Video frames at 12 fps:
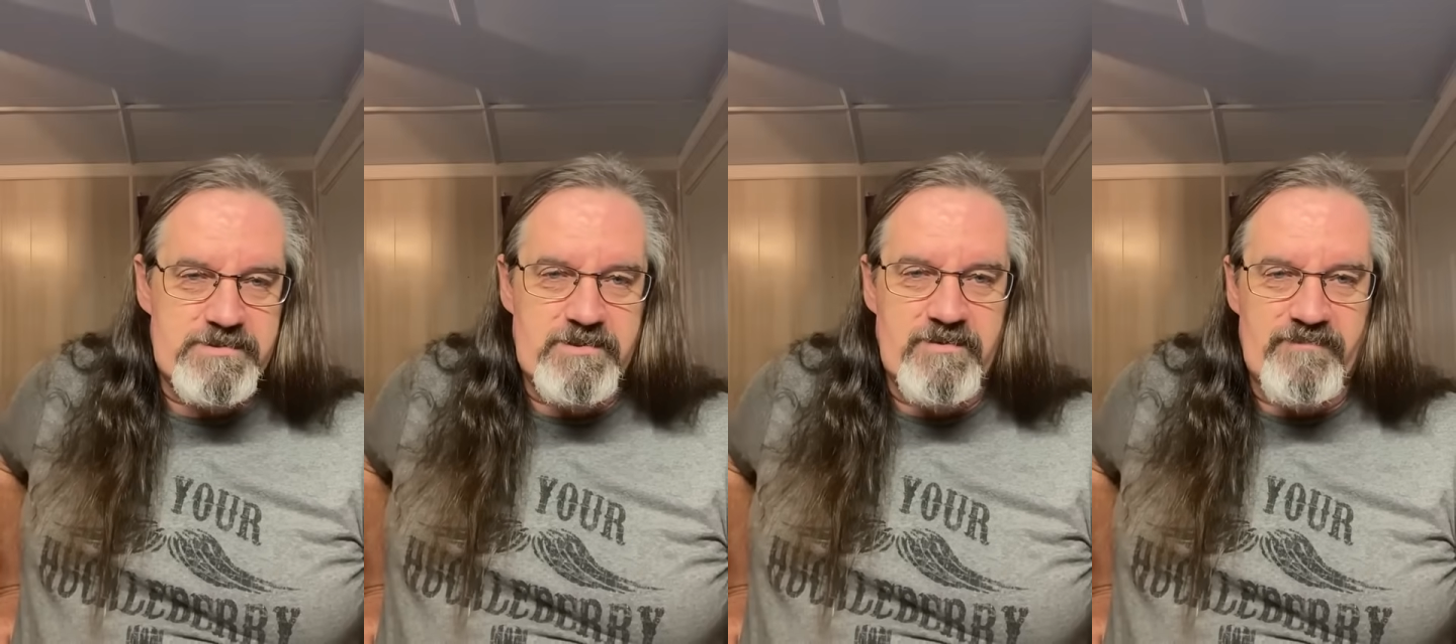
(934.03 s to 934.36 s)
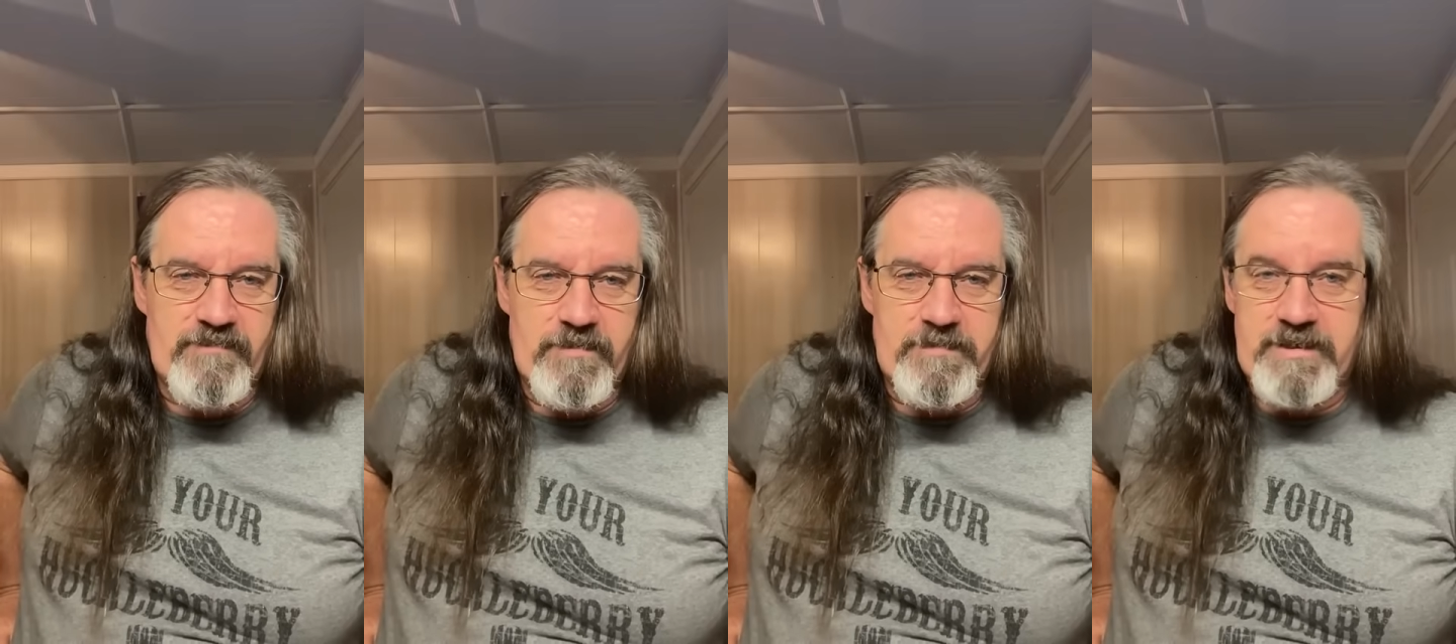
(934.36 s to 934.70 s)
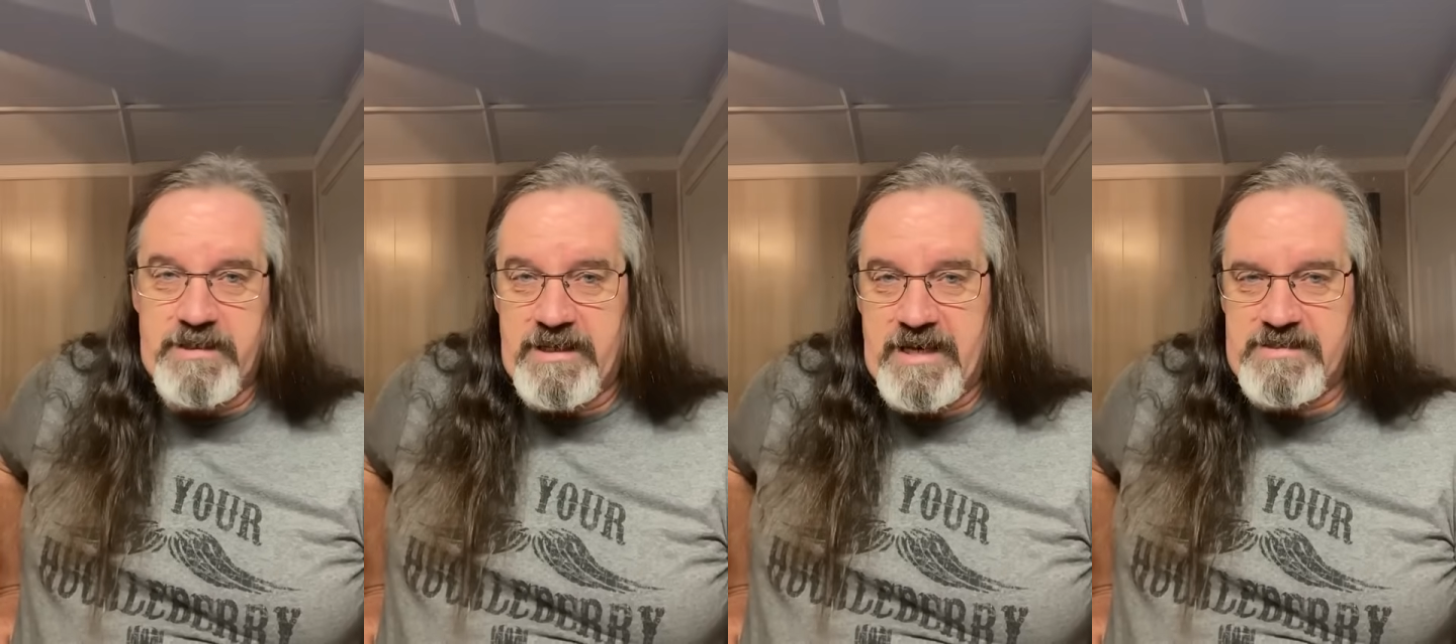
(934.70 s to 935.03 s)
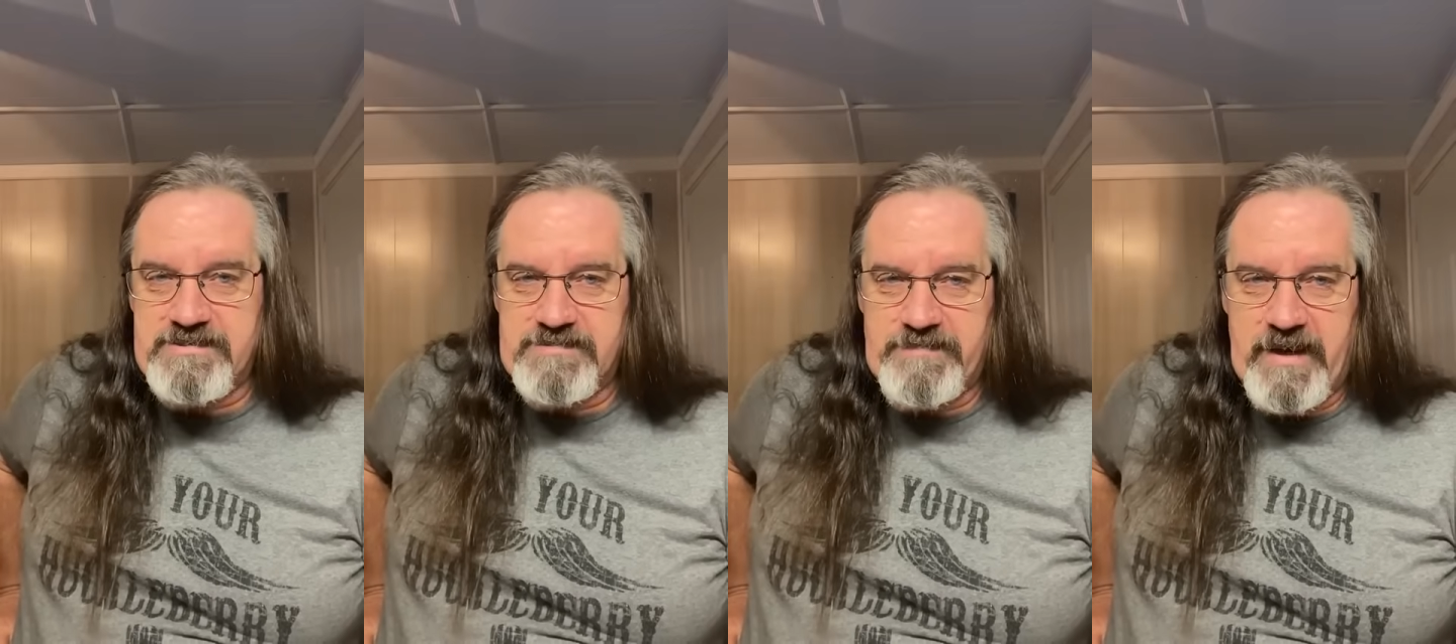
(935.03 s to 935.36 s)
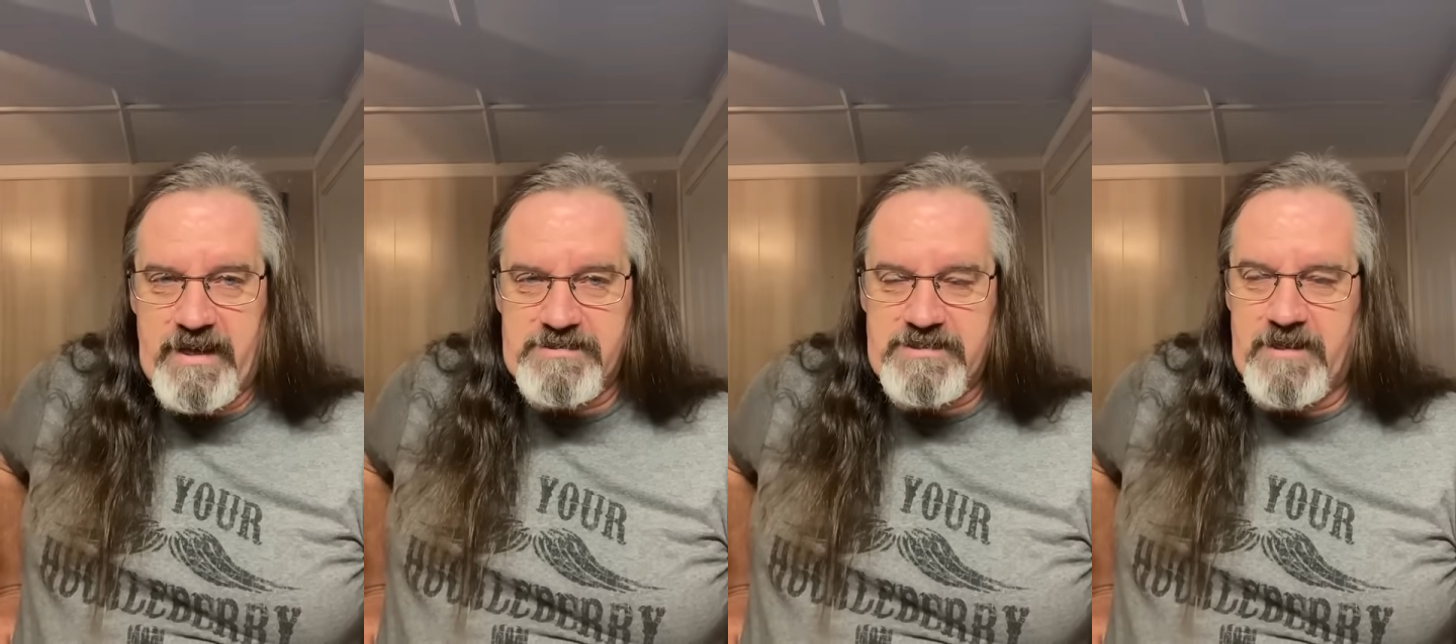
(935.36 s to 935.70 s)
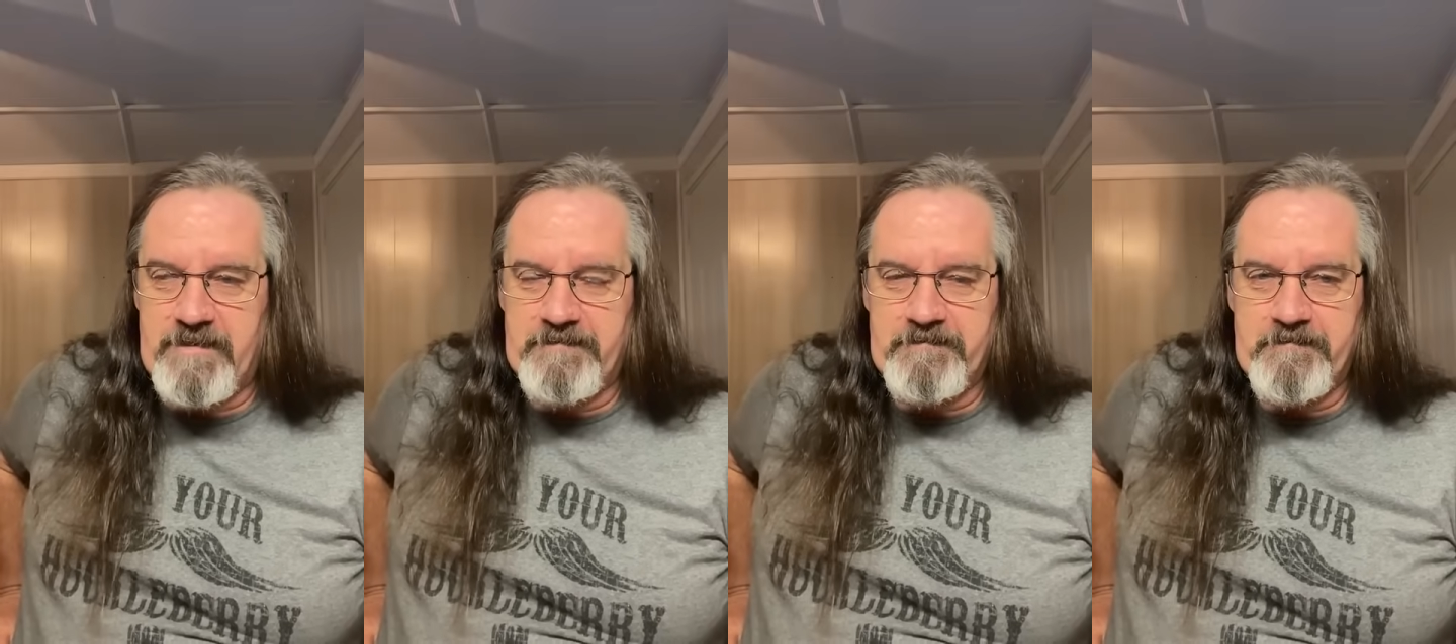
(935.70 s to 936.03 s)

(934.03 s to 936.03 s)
uniform and he has his badge on.